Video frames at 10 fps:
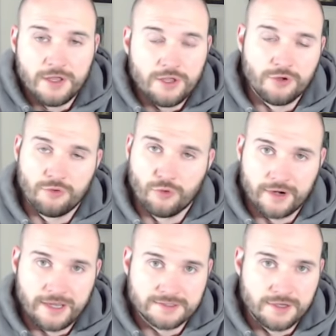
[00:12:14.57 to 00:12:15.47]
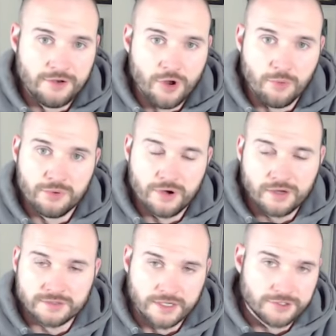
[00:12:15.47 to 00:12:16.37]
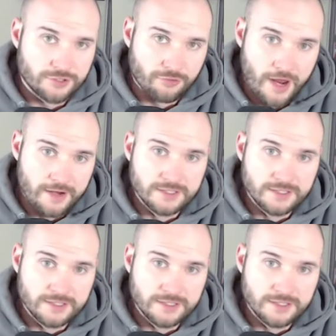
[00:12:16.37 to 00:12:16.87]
You can organize it in notebooks. It's great.